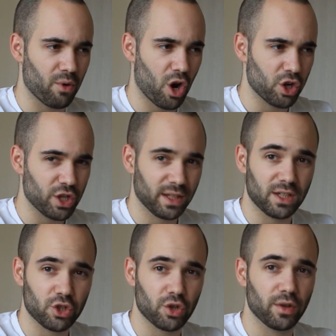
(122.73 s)
project
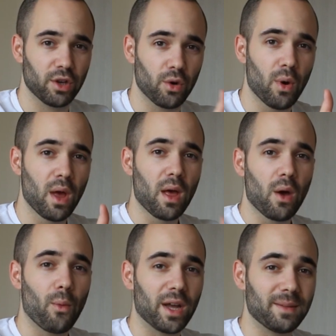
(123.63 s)
and showing you
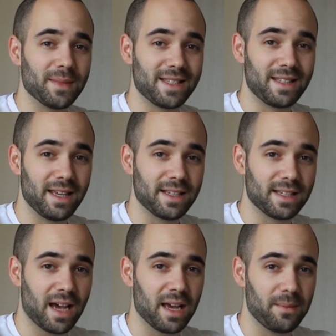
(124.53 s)
what
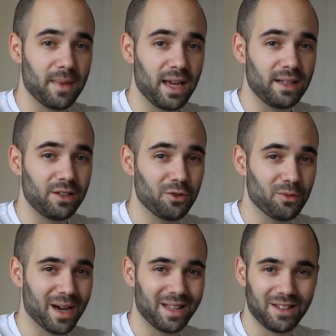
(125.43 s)
mistakes I made, you
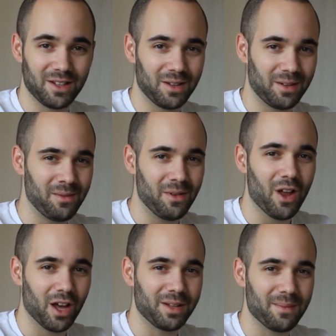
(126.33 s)
might
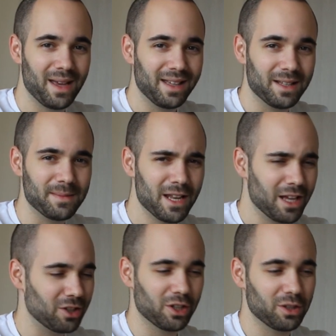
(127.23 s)
not make them and
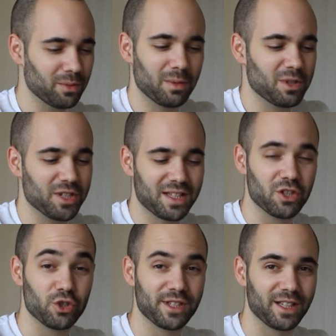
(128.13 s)
I thought it would be just
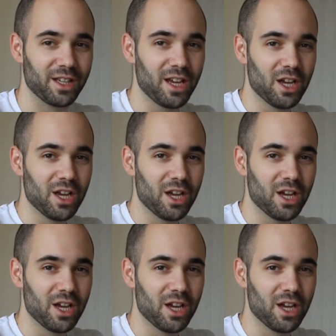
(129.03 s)
interesting